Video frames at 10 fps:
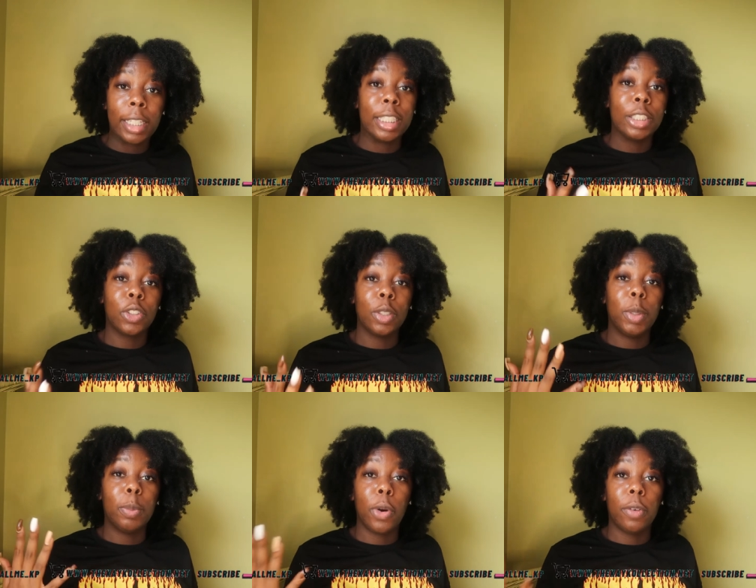It is going to
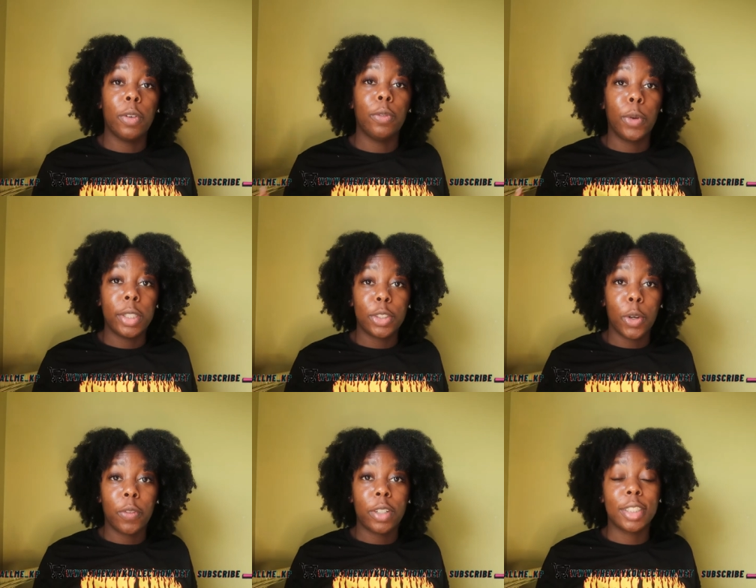be more of a
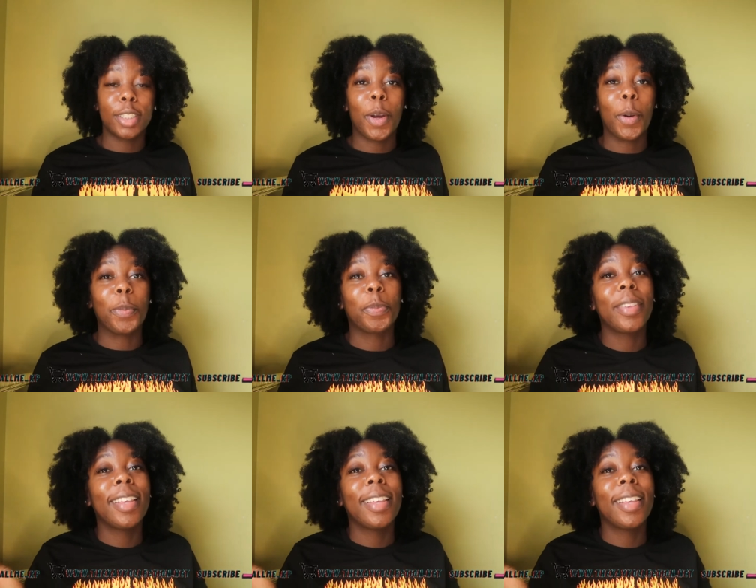voiceover, so